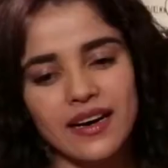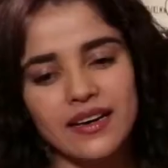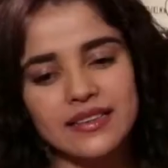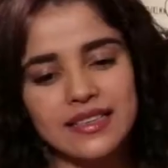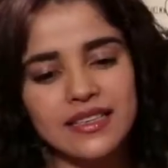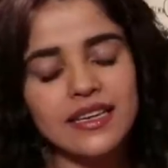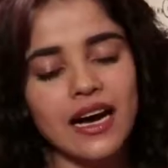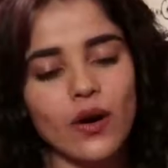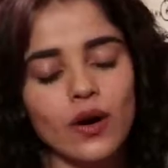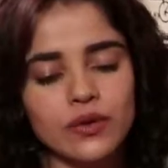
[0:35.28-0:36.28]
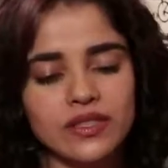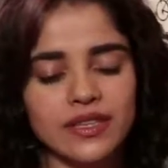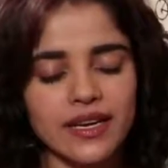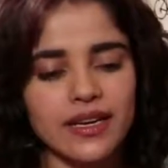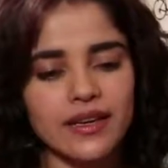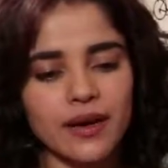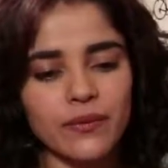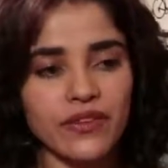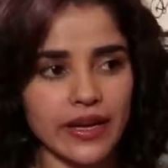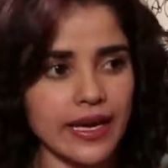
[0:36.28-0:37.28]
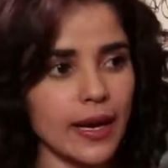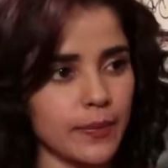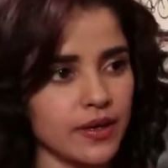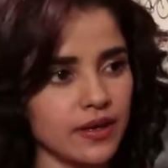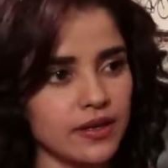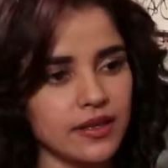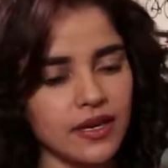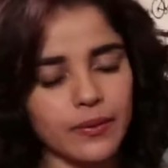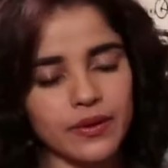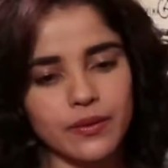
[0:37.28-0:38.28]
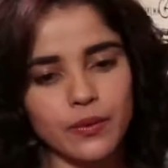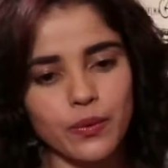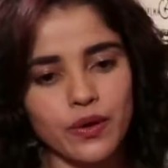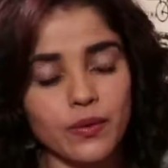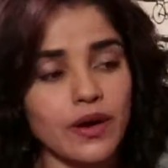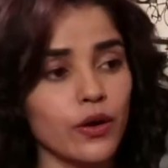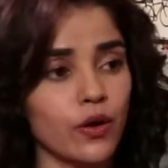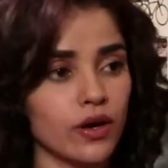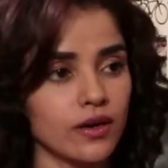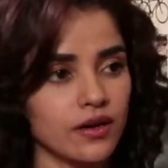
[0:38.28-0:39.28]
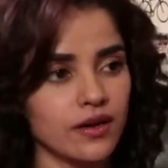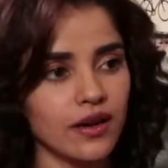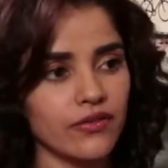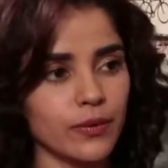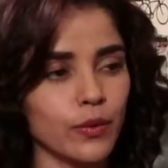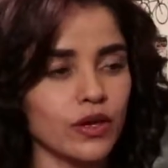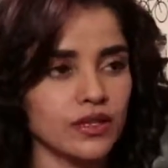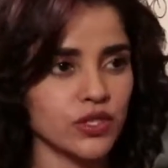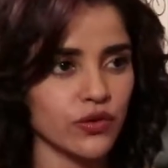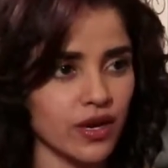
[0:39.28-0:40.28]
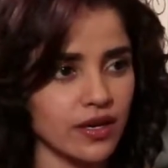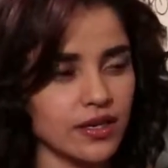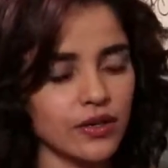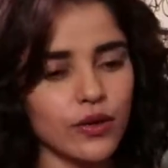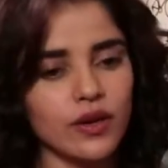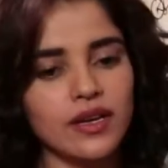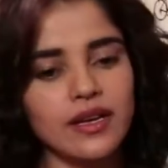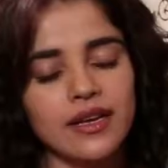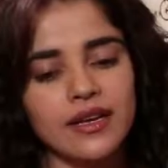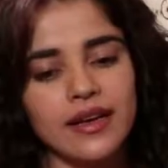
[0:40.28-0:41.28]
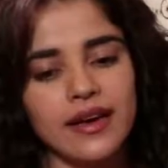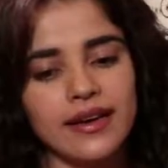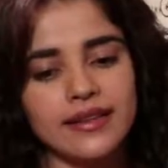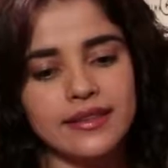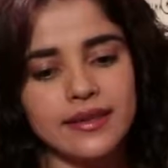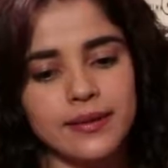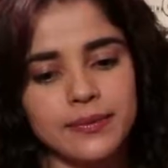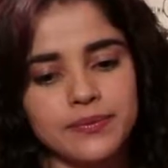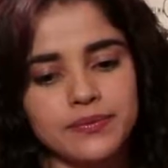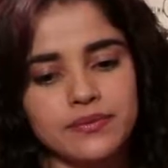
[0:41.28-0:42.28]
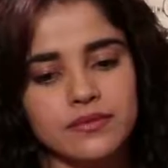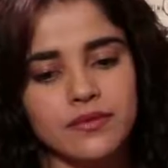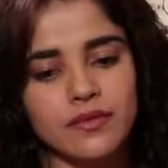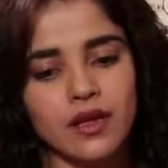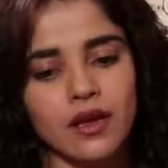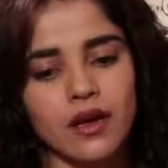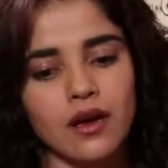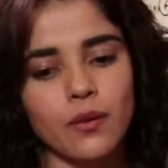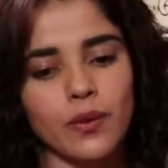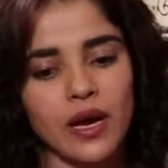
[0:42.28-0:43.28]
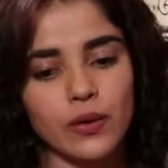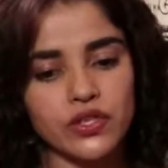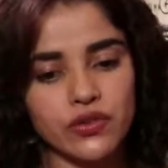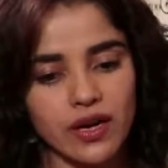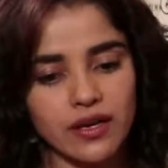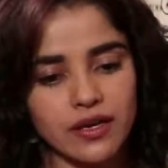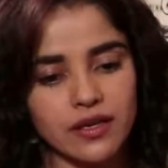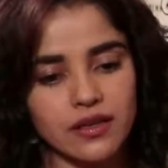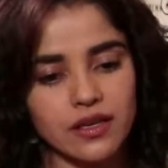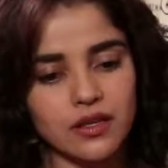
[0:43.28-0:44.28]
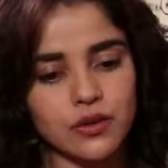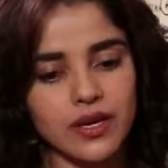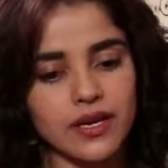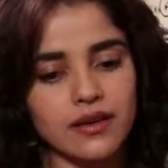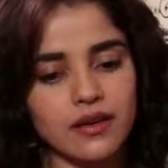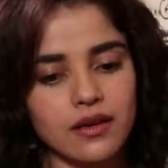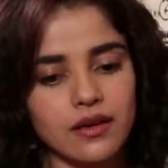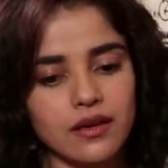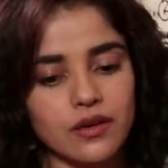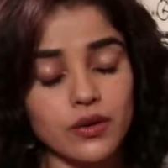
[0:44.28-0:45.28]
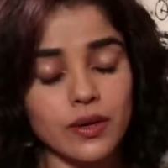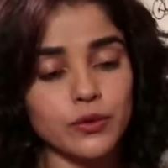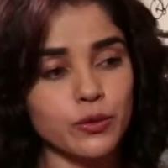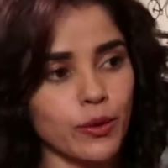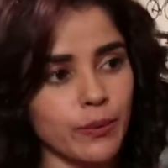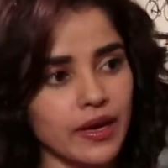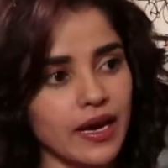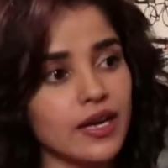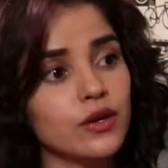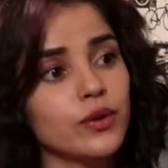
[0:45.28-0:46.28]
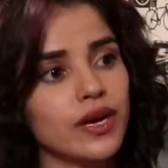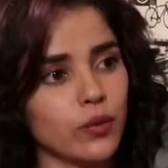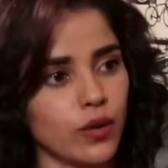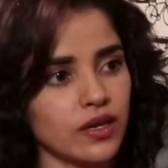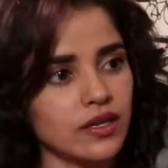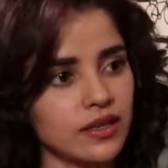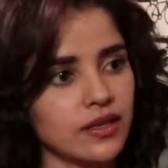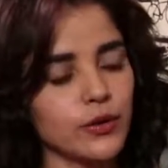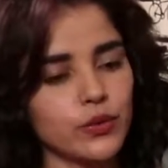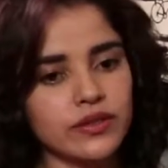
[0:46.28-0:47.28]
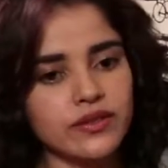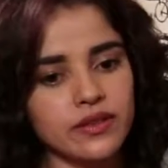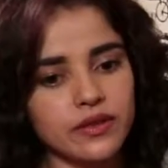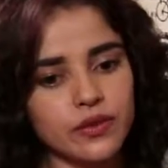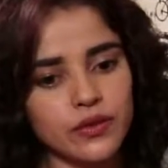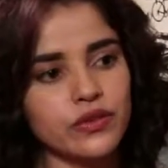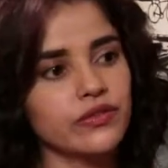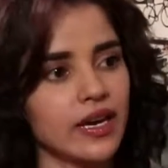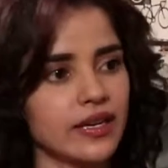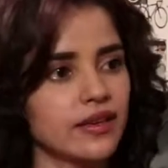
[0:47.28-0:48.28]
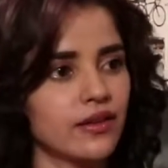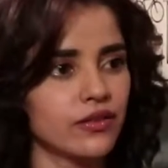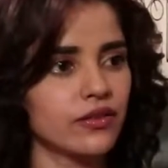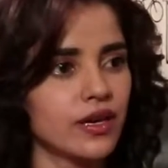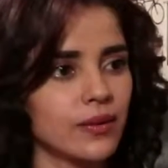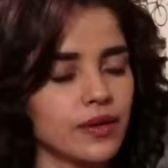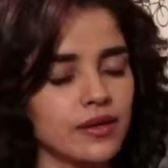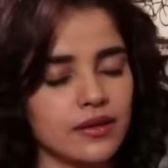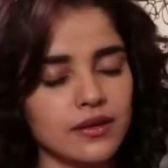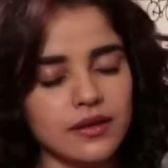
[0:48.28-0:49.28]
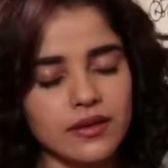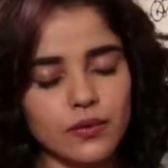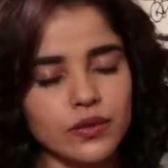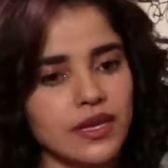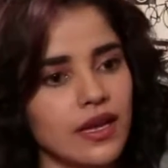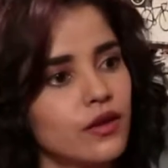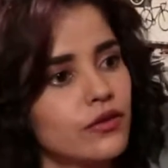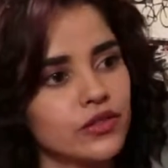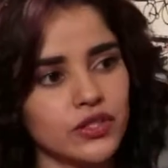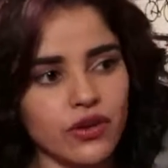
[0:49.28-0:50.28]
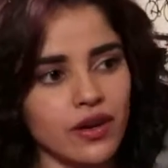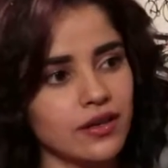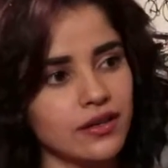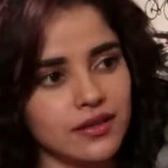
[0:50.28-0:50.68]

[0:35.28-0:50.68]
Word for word: Uh, till now, I would say I'm very happy. I mean, whatever I got after all the struggle and all. And um, when I was struggling uh, to get uh, to come to Bombay and to get work here, it was it was very tough. I mean, it was hell of a struggle.